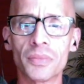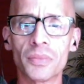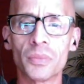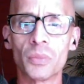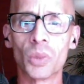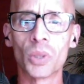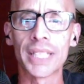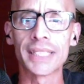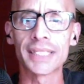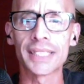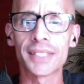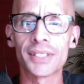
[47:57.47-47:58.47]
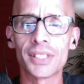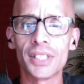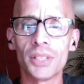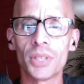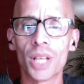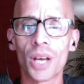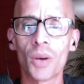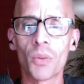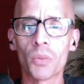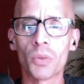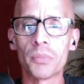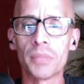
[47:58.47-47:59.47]
Maureen says, do you know what
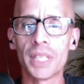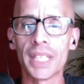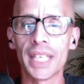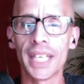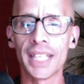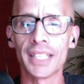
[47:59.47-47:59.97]
will be in